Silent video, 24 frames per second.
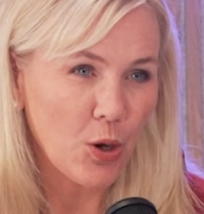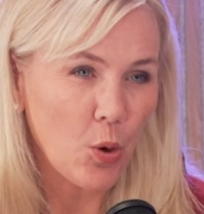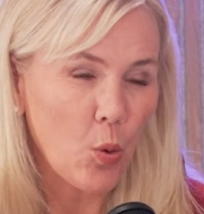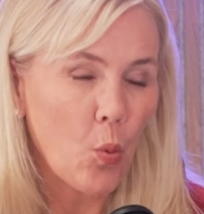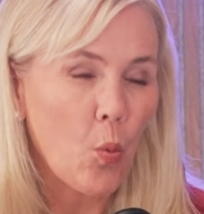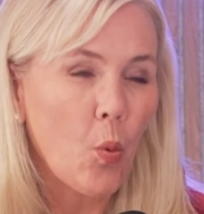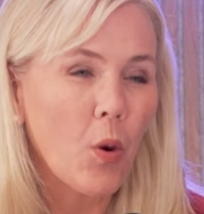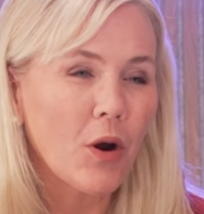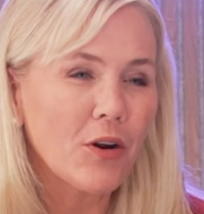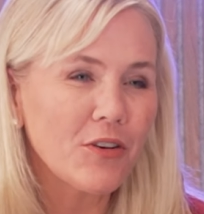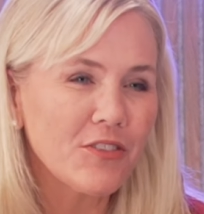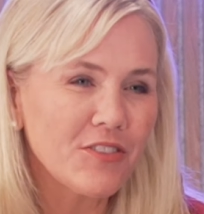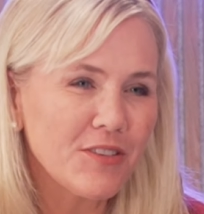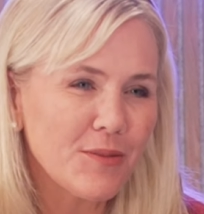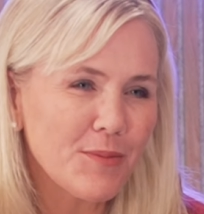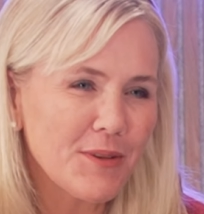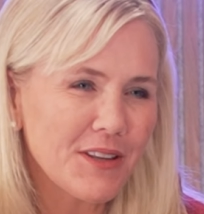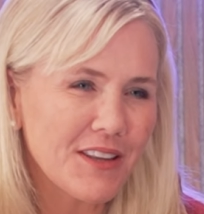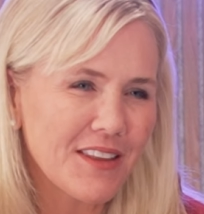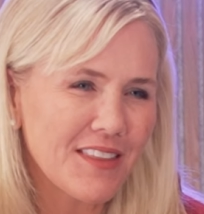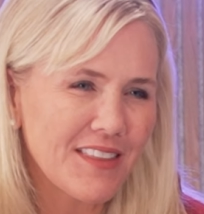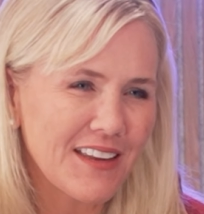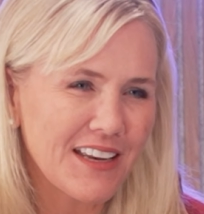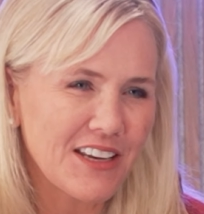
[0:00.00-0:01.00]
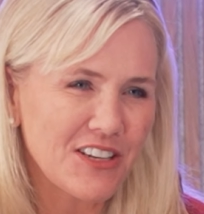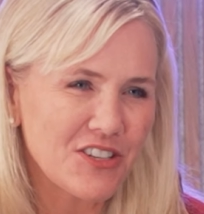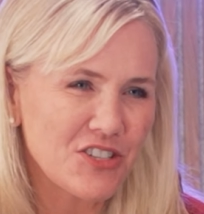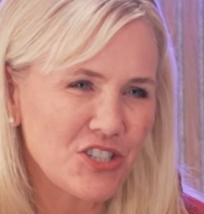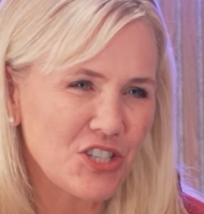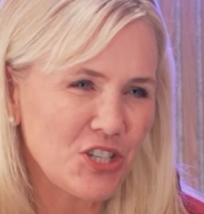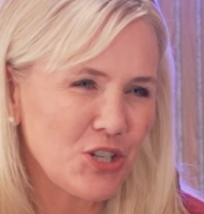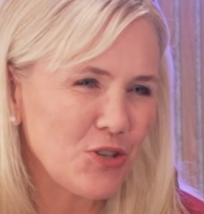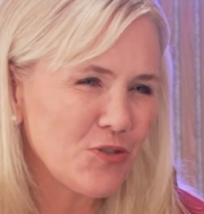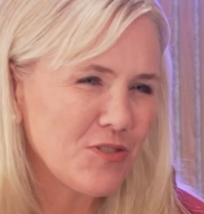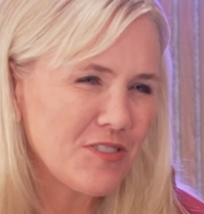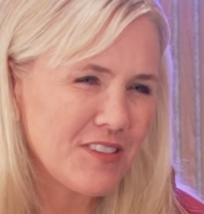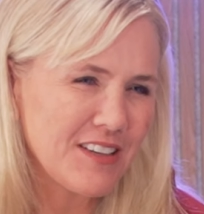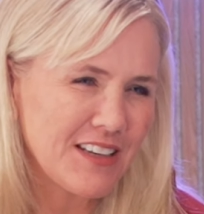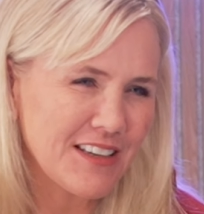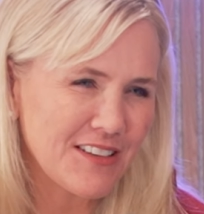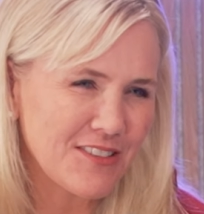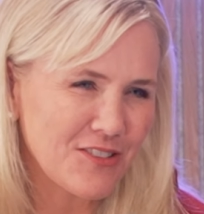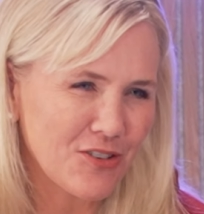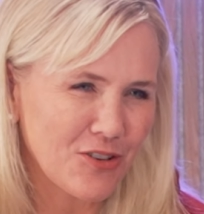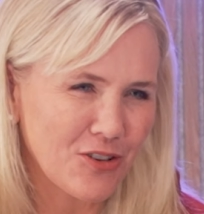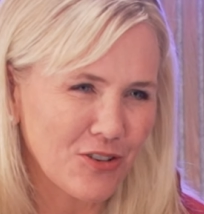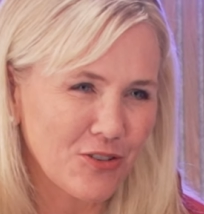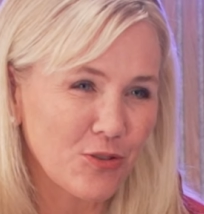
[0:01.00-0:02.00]
what are some of the things you see
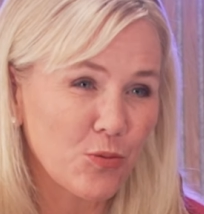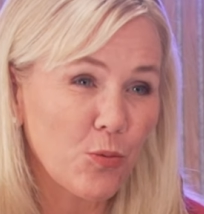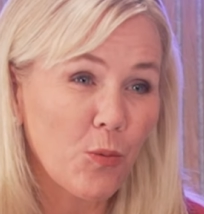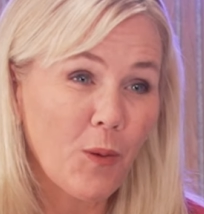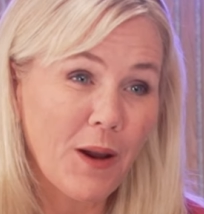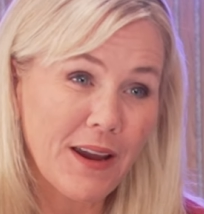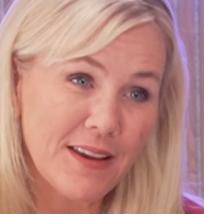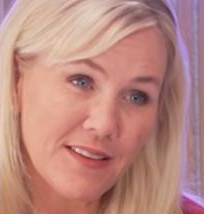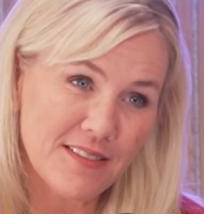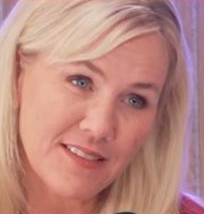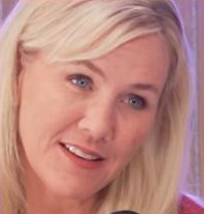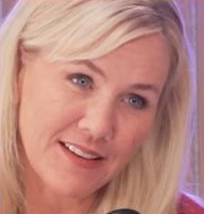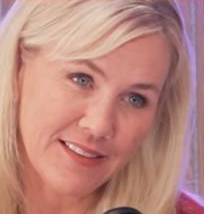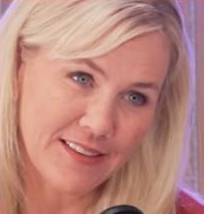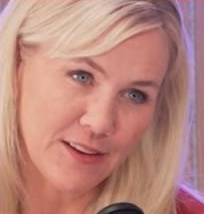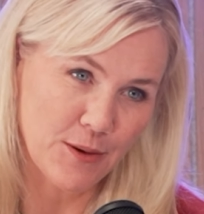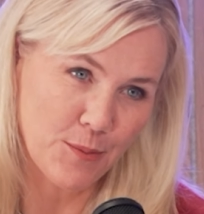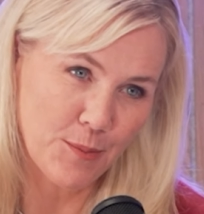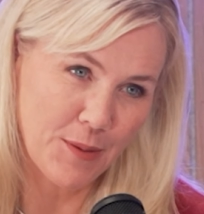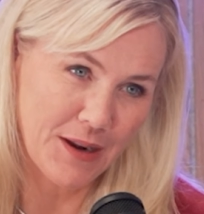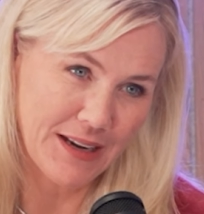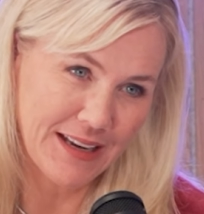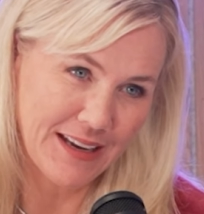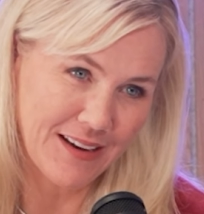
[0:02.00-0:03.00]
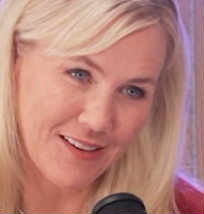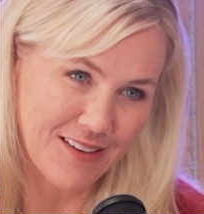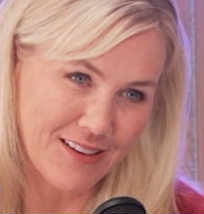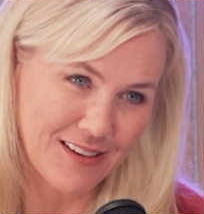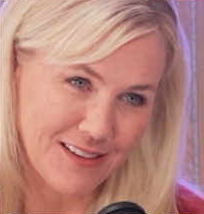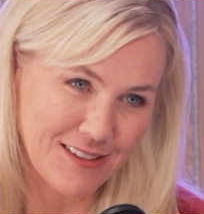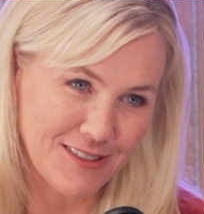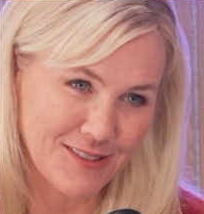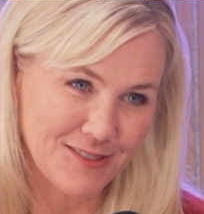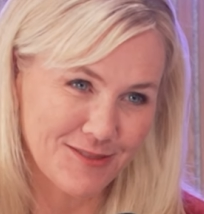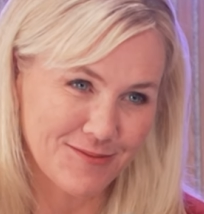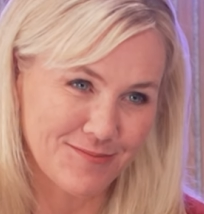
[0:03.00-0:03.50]
adults wasting their money on?